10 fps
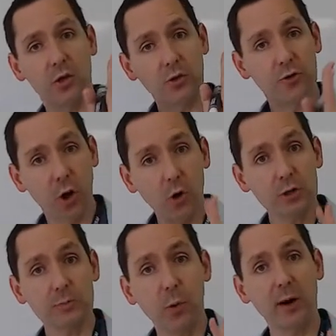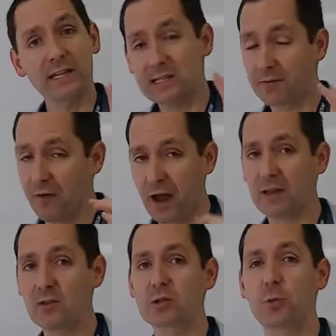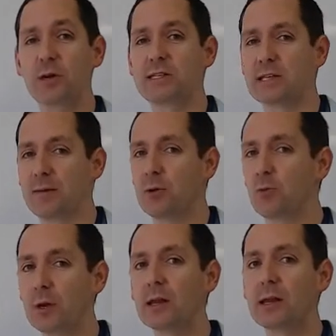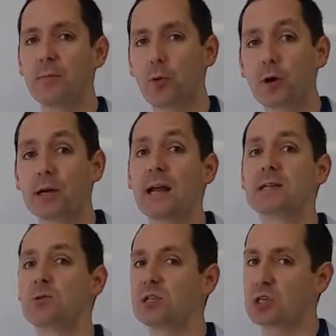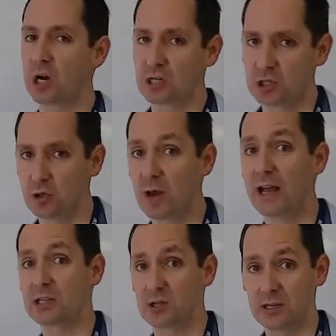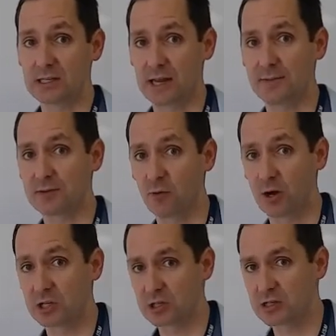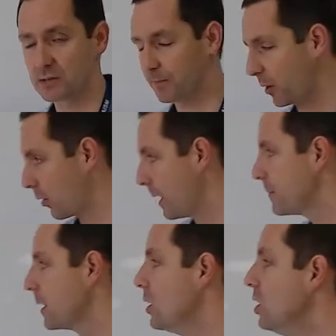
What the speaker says: Those points, defining those points is going to be really important as we start to answer these types of questions, all right?